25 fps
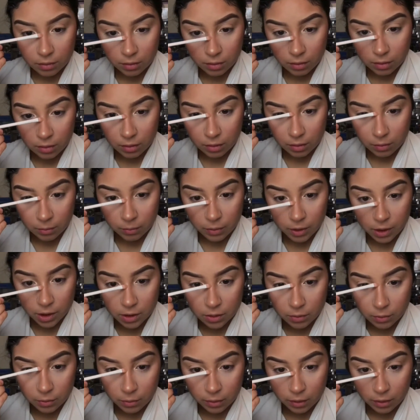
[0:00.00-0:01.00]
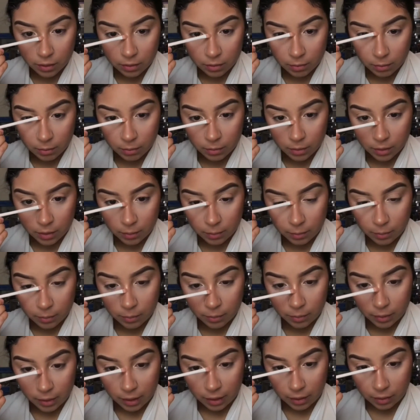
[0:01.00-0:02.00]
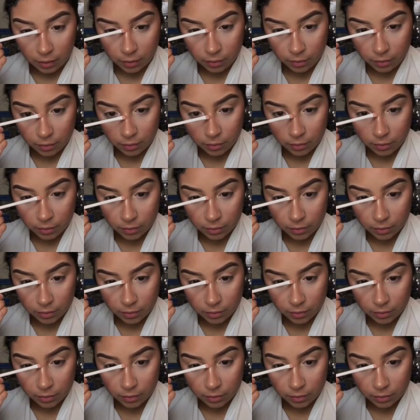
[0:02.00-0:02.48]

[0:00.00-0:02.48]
and in between my brow,